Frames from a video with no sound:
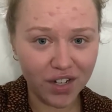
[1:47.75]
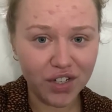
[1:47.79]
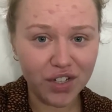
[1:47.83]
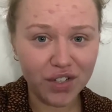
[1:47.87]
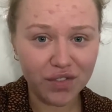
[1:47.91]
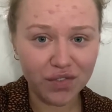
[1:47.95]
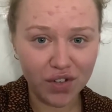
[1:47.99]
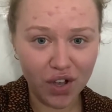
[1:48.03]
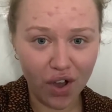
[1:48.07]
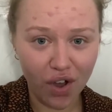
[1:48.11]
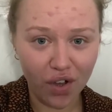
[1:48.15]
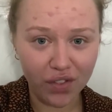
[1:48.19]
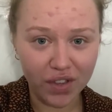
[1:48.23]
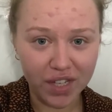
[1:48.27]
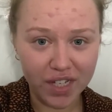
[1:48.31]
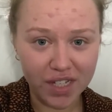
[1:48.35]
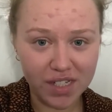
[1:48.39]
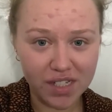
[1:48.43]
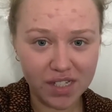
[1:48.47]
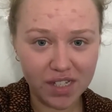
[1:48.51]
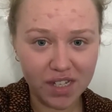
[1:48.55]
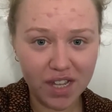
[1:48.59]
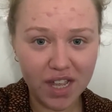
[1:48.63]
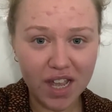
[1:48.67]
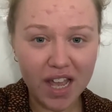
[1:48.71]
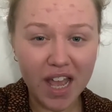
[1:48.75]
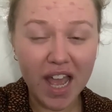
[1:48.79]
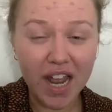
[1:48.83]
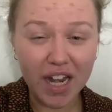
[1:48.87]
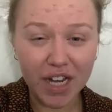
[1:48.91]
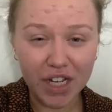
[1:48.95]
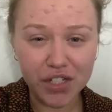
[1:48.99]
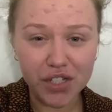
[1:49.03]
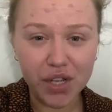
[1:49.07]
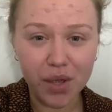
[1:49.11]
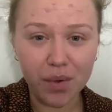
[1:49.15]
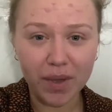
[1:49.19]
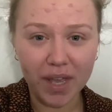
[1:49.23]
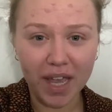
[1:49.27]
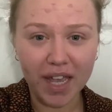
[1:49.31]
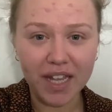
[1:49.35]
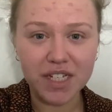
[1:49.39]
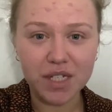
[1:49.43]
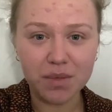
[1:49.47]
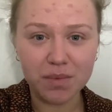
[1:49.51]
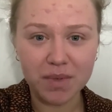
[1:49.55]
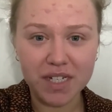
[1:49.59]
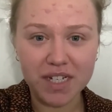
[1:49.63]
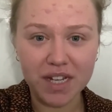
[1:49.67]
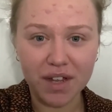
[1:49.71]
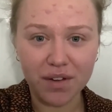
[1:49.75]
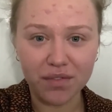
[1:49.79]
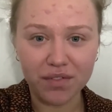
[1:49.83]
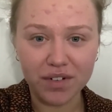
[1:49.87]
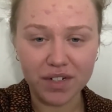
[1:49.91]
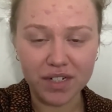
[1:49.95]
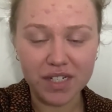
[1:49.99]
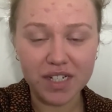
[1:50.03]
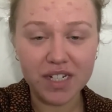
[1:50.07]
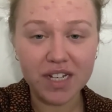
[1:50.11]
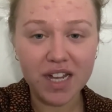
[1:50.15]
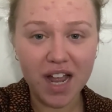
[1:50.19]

you've got this, and it's okay to be different,